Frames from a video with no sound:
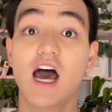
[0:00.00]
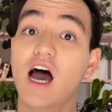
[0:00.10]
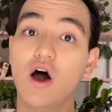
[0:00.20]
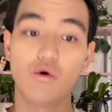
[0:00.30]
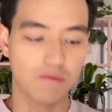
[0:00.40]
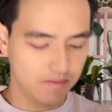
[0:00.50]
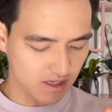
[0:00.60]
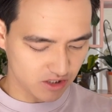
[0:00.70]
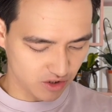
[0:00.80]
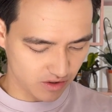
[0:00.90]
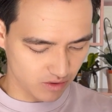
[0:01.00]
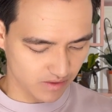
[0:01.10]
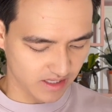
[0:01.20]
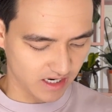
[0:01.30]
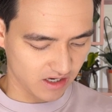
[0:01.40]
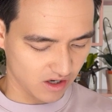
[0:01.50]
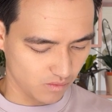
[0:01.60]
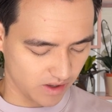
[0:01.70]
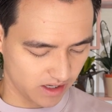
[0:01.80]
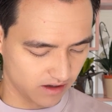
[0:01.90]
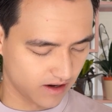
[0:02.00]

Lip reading: Oh, maybe I'll show you the one that I got when